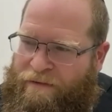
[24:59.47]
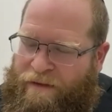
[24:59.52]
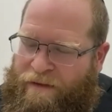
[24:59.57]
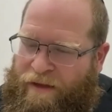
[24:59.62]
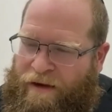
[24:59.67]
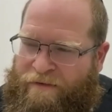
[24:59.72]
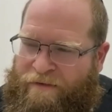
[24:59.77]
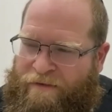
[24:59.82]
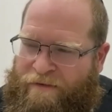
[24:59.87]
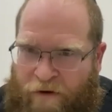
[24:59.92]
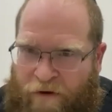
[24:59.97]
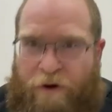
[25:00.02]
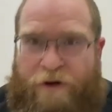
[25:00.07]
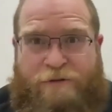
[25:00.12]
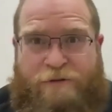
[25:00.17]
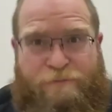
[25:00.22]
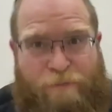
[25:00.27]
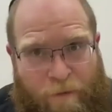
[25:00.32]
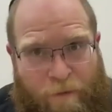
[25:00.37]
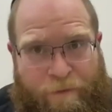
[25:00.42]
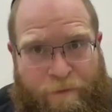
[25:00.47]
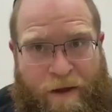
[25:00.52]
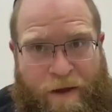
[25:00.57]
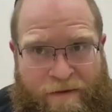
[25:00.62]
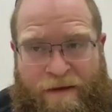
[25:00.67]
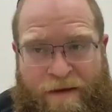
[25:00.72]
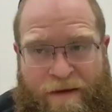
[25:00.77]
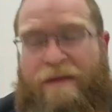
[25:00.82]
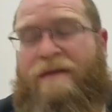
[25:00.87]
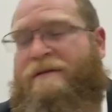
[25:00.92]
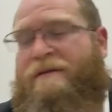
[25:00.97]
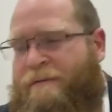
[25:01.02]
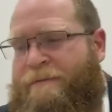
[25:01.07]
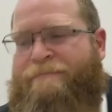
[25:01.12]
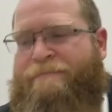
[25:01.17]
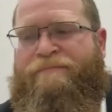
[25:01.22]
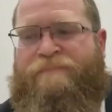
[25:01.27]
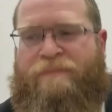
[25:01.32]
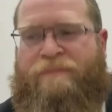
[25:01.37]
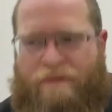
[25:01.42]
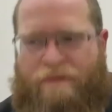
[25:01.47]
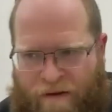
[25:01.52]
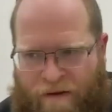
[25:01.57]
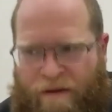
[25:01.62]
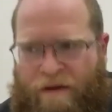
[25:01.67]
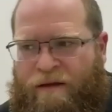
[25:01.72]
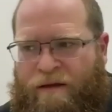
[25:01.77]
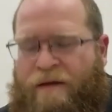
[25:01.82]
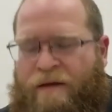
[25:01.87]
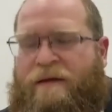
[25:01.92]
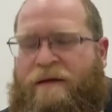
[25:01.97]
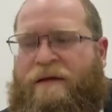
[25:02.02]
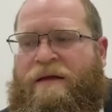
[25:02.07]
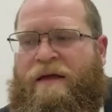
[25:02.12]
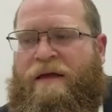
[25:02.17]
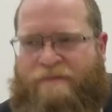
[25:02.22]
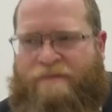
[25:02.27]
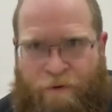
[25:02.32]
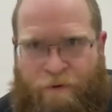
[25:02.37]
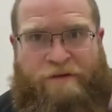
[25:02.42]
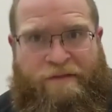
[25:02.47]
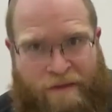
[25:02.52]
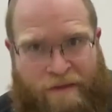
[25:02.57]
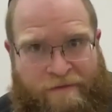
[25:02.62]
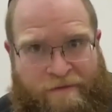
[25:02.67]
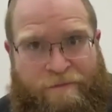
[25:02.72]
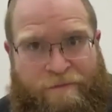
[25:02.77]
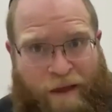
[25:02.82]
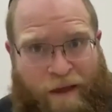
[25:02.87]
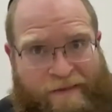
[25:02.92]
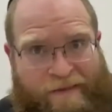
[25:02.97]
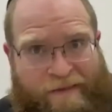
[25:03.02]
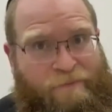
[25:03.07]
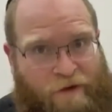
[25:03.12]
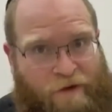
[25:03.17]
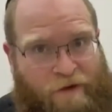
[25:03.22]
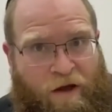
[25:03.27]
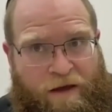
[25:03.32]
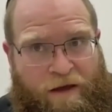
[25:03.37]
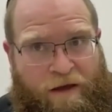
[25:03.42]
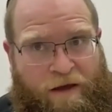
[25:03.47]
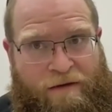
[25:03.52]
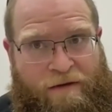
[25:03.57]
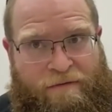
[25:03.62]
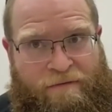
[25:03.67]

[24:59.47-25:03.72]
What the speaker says: is a Torah Shabbat Yid, it's a person that's a Makayan,